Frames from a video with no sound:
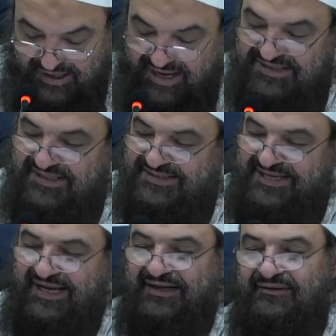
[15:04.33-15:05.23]
As the
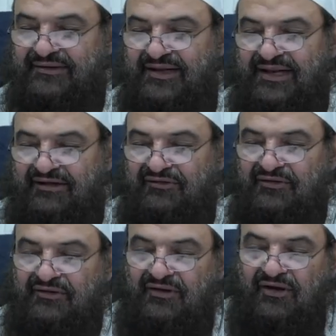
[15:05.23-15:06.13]
second
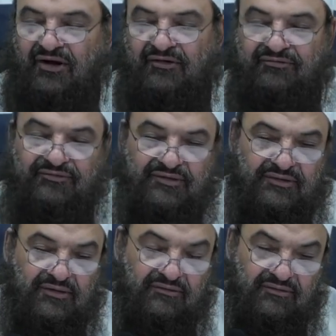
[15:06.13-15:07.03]
level of
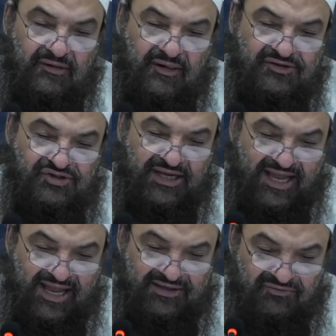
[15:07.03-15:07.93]

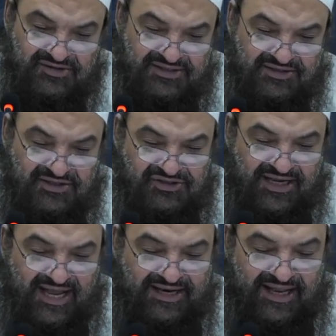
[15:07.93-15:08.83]
jihad, we said the
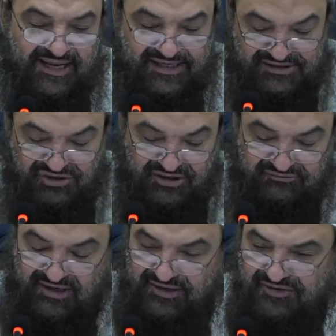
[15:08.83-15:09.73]
jihad against the
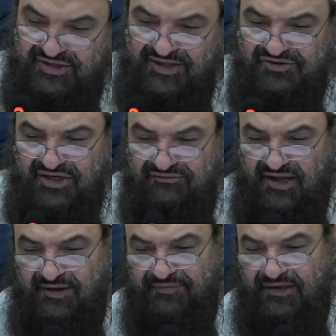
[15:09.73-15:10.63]
shaitan. The jihad of
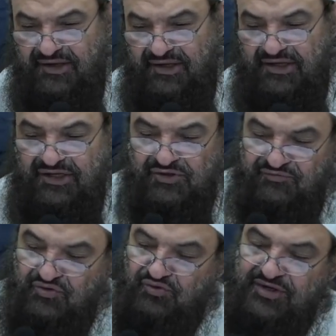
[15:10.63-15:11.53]
shaitan is
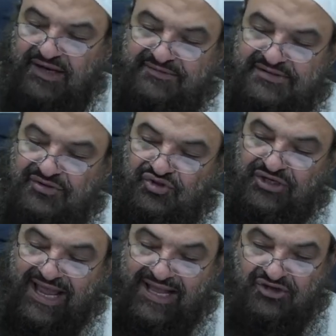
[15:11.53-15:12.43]
of two types:
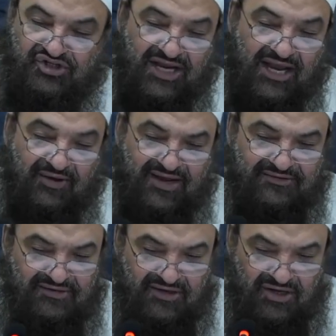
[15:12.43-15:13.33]
jihad al
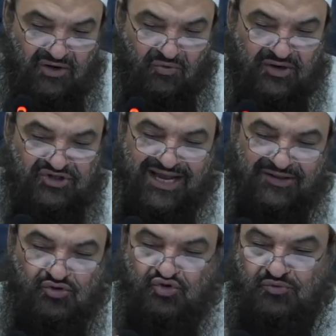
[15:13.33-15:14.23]
shahawat or
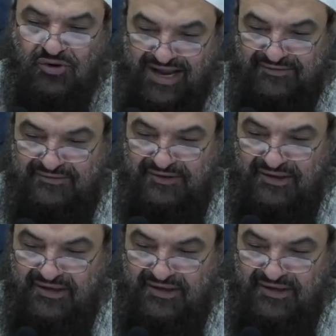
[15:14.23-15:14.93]
jihad al shubuhat.